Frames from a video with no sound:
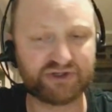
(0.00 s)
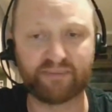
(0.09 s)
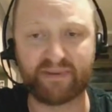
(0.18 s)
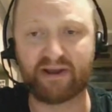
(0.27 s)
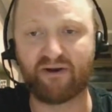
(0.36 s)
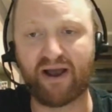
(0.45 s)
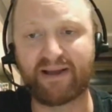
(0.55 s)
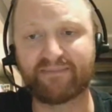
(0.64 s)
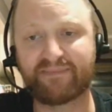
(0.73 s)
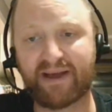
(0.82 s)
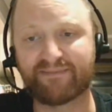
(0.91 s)
could be all right
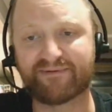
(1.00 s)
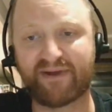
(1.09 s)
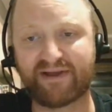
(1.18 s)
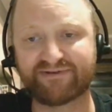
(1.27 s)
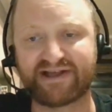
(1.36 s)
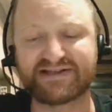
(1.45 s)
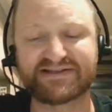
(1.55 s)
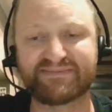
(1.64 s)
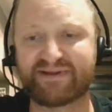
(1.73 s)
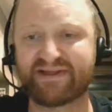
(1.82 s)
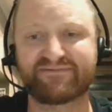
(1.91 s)
throughout the
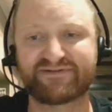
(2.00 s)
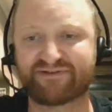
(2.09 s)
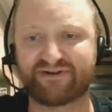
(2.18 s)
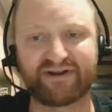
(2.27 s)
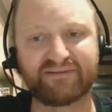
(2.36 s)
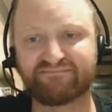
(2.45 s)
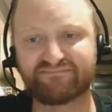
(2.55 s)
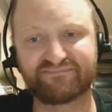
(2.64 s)
season, but they've just got to.